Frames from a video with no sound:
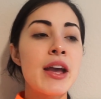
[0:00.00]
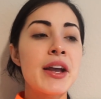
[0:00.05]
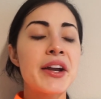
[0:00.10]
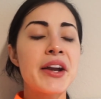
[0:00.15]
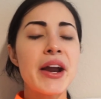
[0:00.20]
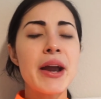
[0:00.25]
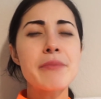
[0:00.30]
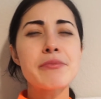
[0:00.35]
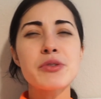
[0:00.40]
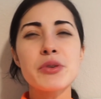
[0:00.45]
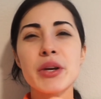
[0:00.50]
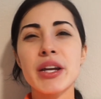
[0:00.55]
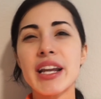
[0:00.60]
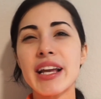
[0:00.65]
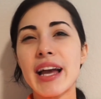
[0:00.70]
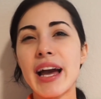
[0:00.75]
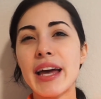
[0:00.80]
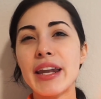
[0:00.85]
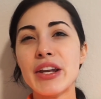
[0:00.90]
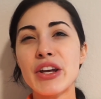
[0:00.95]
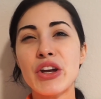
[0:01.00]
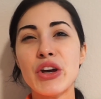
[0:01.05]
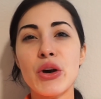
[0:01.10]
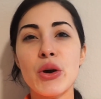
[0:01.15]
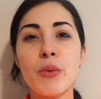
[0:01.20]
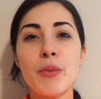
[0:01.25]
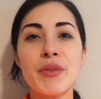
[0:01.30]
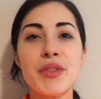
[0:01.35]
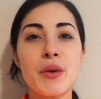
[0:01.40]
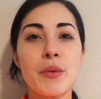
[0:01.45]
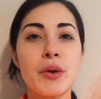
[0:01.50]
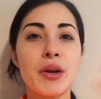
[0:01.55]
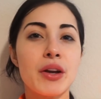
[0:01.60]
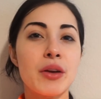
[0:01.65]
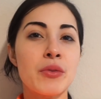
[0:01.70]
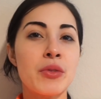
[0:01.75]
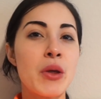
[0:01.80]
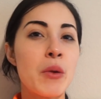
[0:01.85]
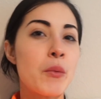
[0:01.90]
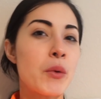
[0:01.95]
Cramps were gonna kind of go, but they
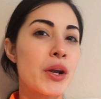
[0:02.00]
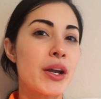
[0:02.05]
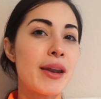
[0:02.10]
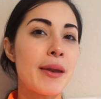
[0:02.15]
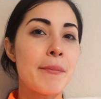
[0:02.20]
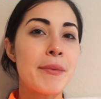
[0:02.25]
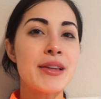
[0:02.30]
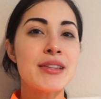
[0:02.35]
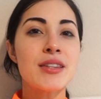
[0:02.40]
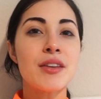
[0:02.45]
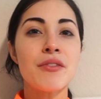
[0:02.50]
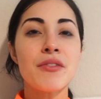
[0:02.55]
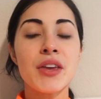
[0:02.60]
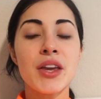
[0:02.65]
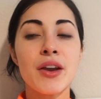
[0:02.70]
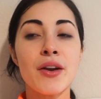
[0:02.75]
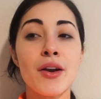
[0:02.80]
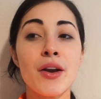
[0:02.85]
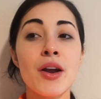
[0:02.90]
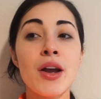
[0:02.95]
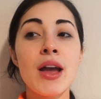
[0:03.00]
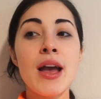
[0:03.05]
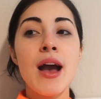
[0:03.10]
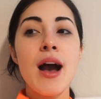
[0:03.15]
weren't gonna be severe.